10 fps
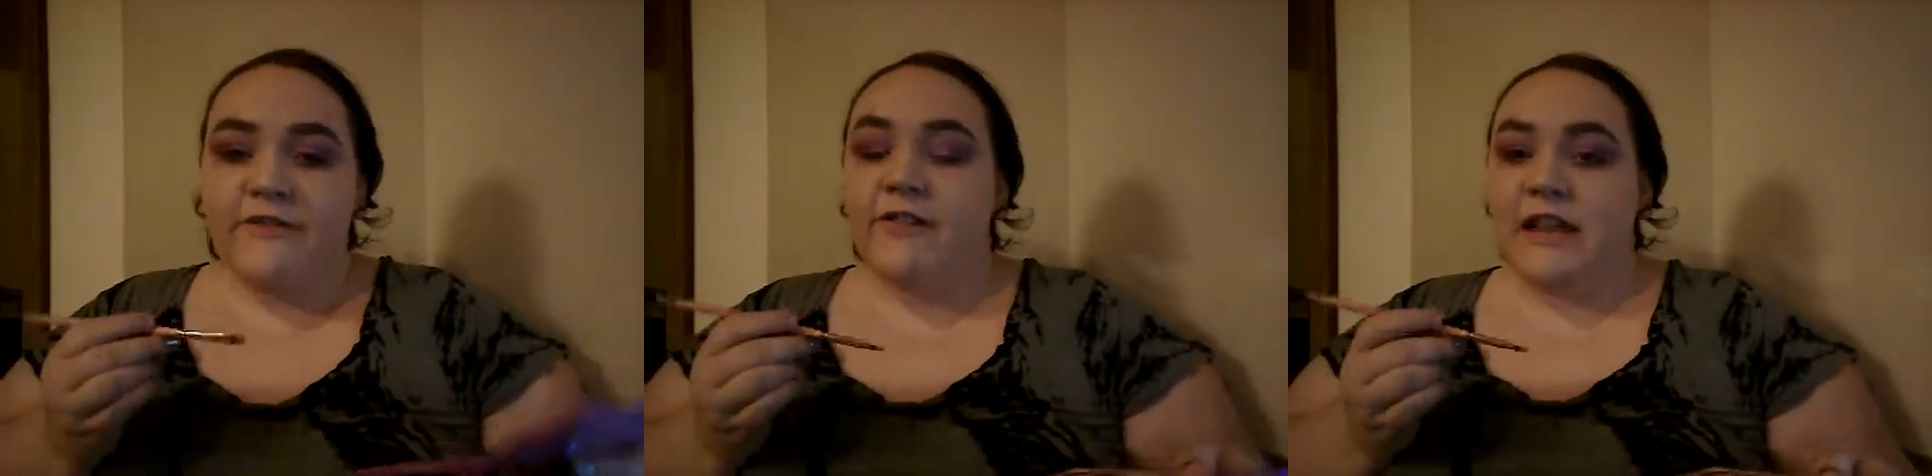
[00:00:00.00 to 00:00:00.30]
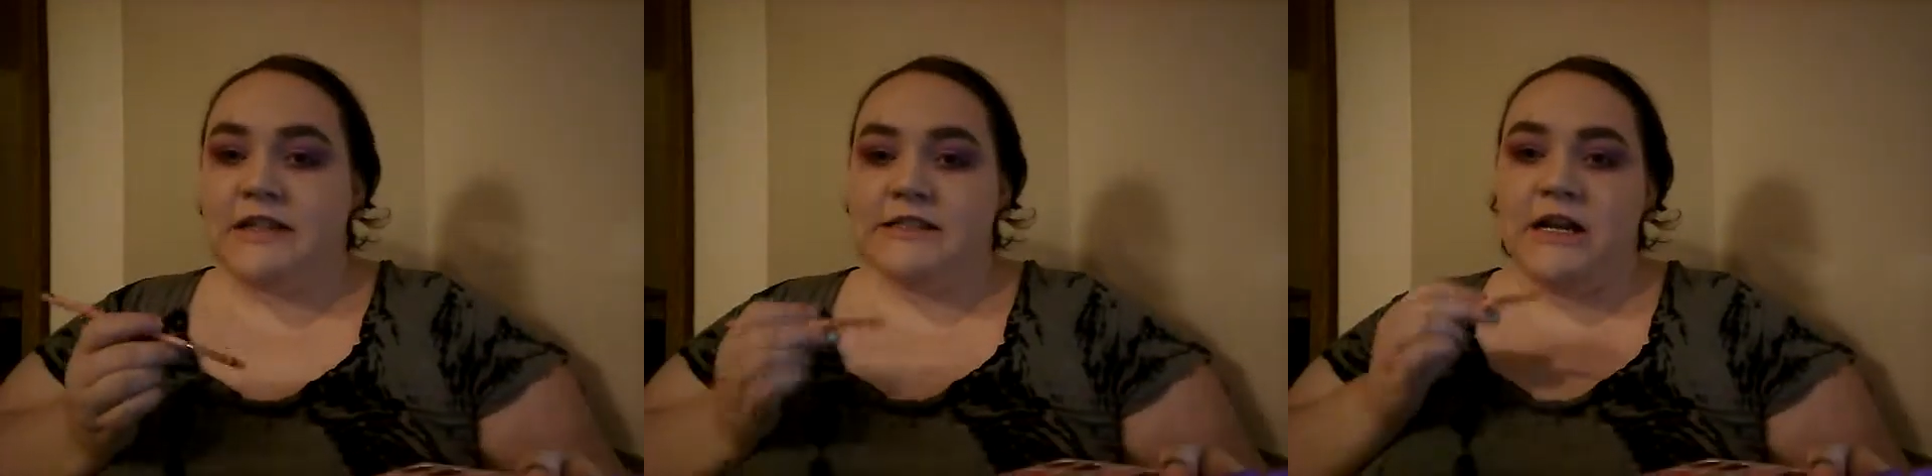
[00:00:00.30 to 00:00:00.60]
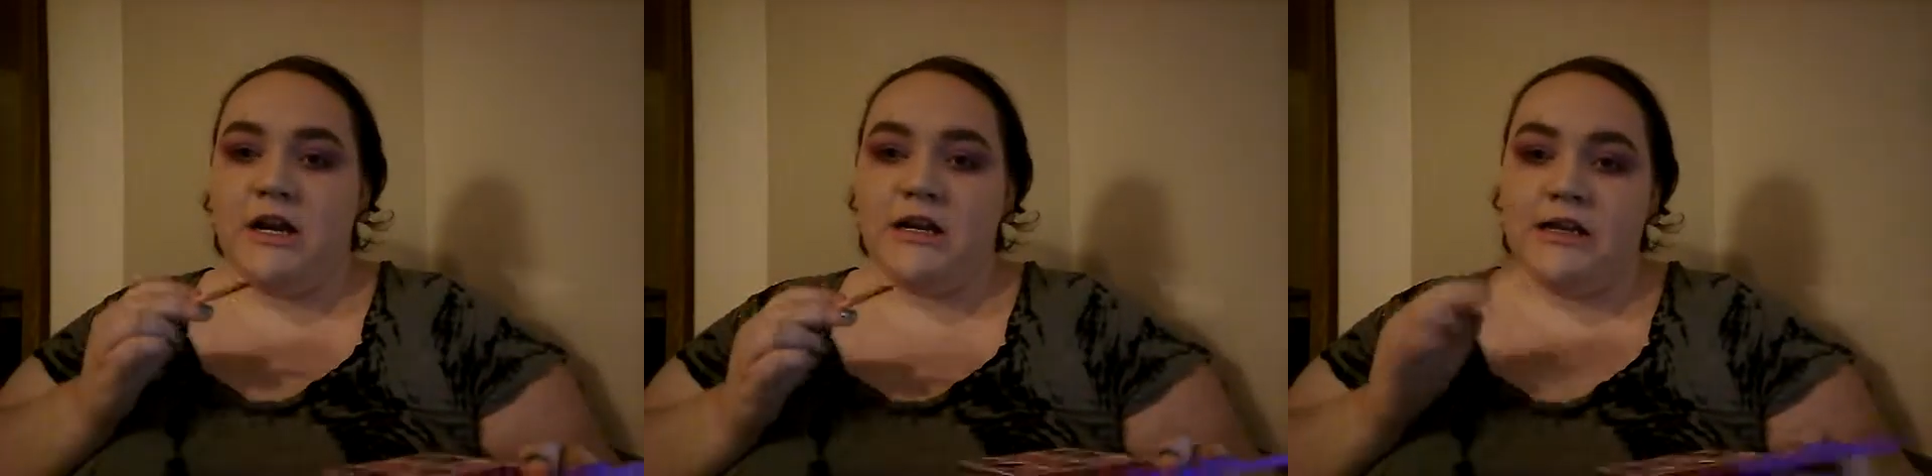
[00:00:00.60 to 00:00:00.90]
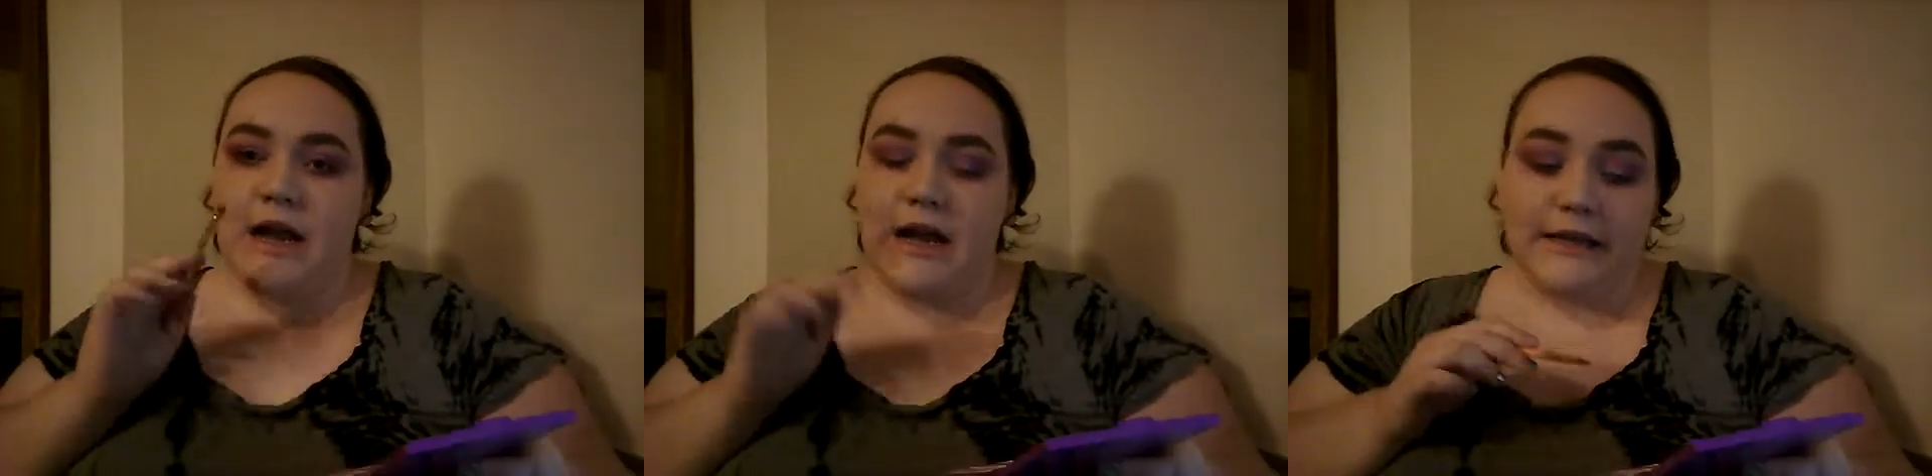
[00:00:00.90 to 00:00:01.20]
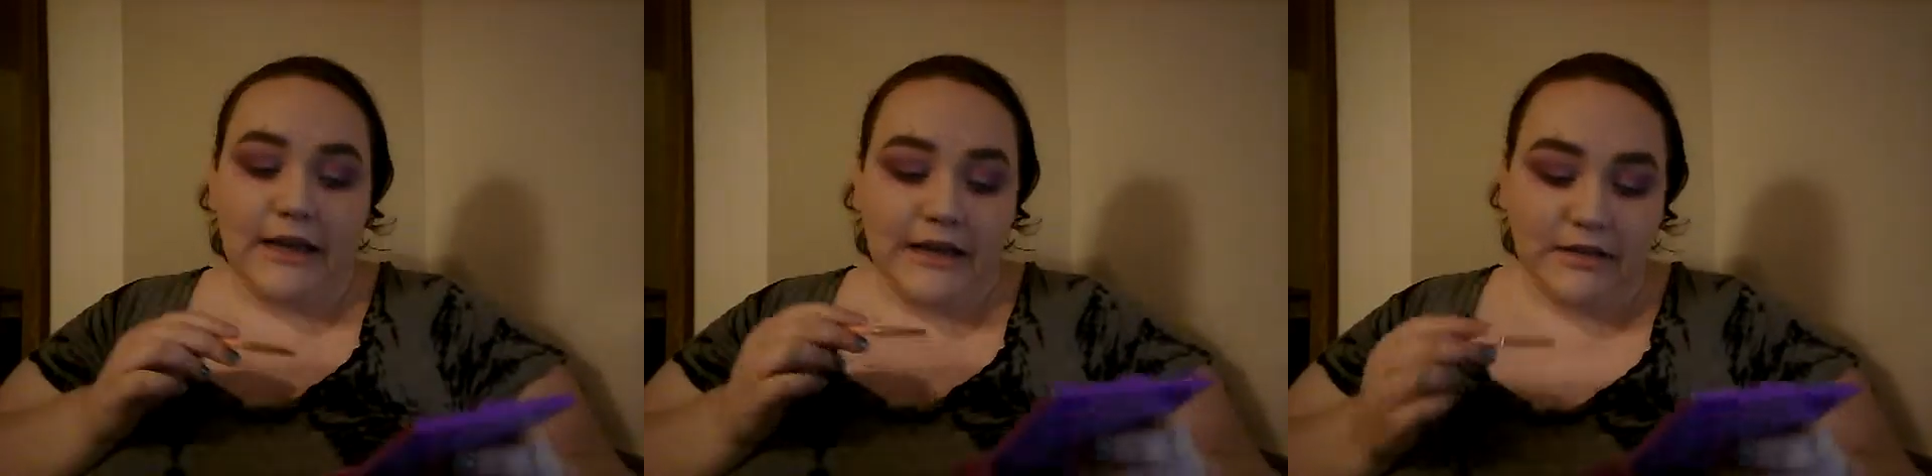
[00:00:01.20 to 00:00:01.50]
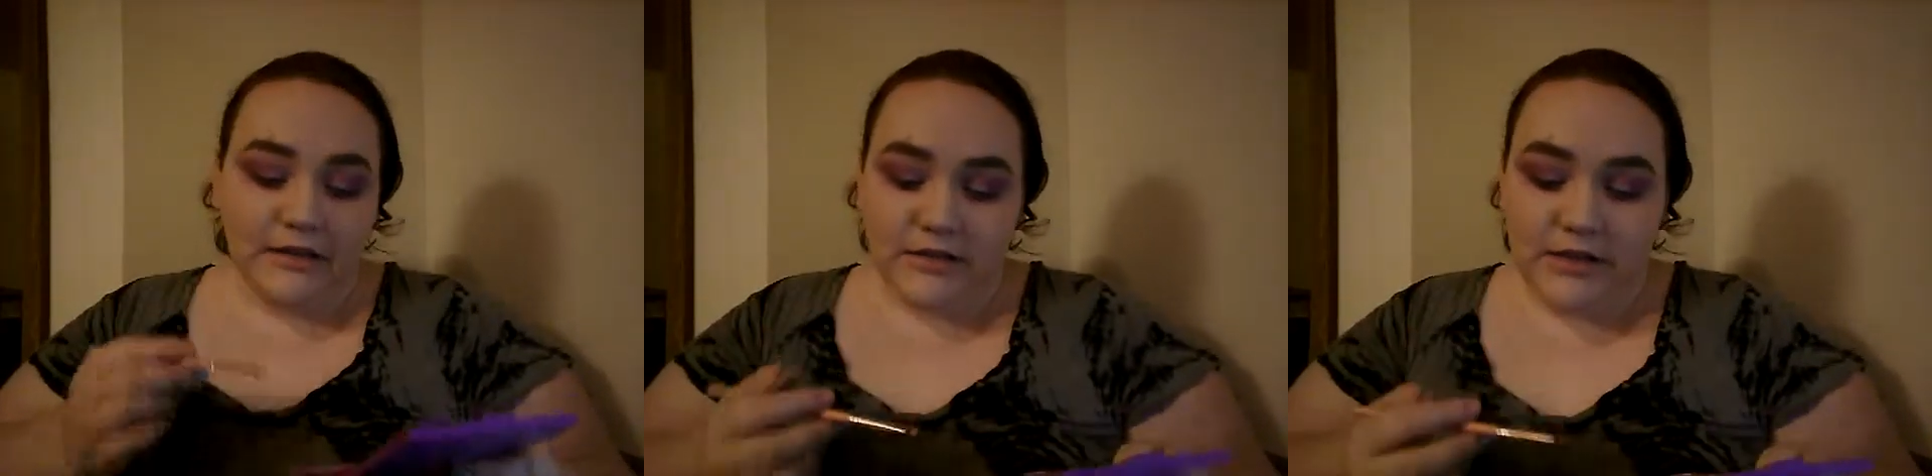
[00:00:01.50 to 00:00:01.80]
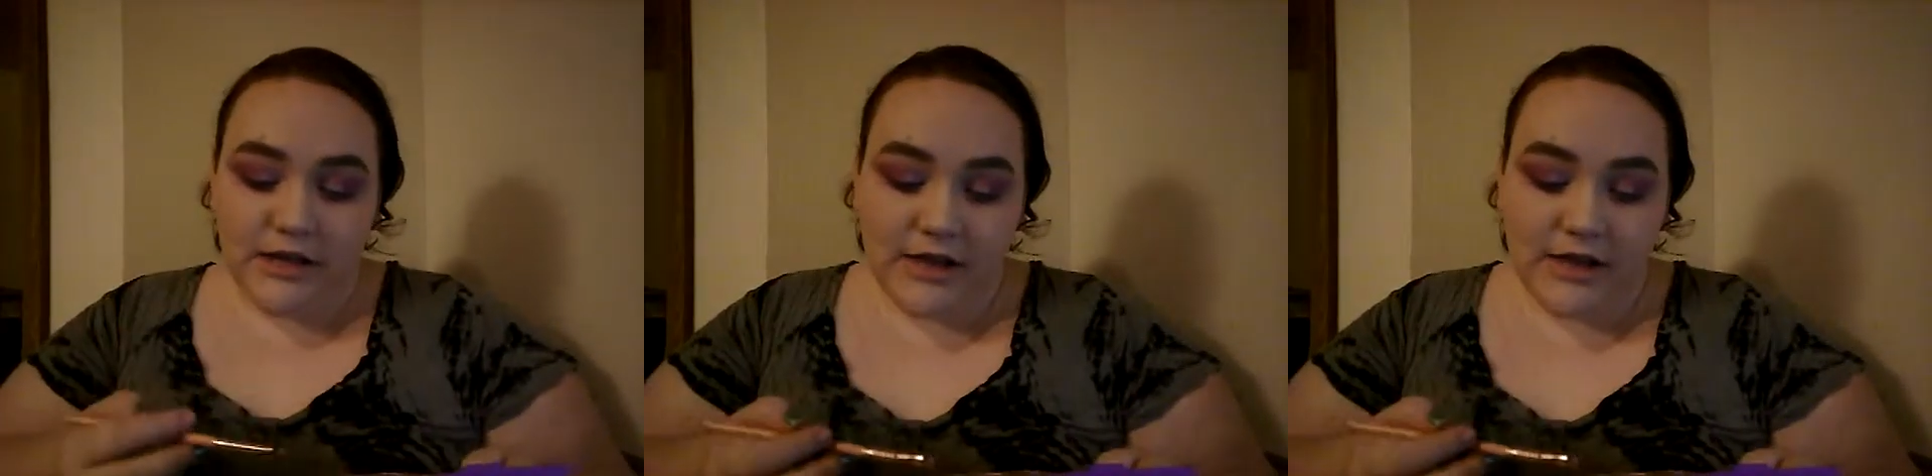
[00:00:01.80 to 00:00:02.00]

Flexitarian highlight in